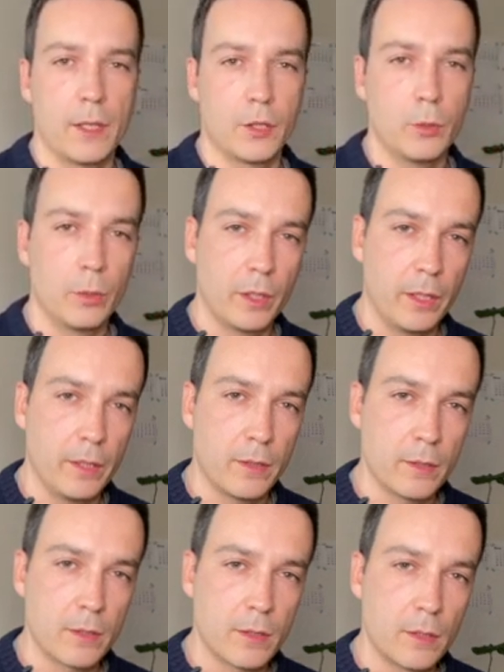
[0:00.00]
as good
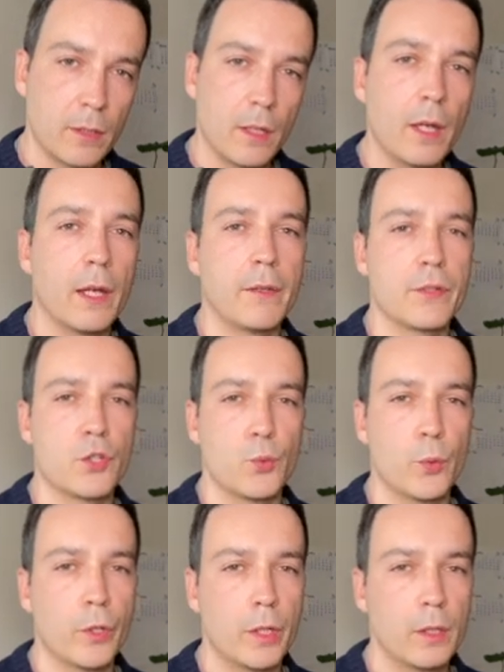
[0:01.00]
kings, have
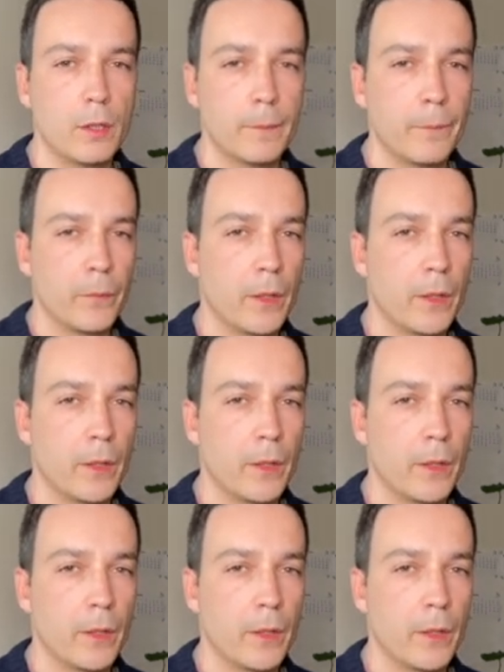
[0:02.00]
sword,